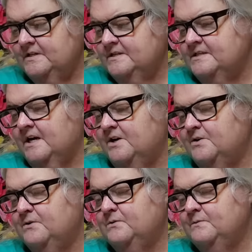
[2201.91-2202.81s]

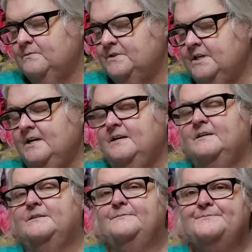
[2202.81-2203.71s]
So,
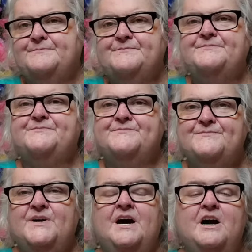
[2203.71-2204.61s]
yeah.
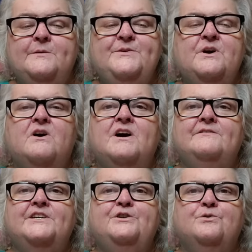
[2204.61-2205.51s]
But I hope you all
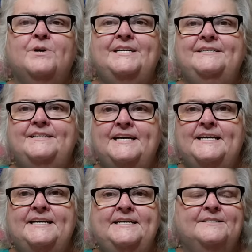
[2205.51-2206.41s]
have a great
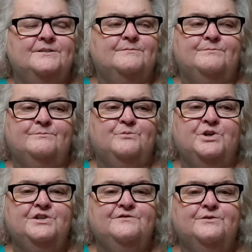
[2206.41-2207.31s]
day and a
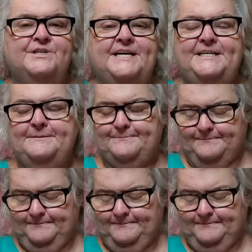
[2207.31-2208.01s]
wonderful day.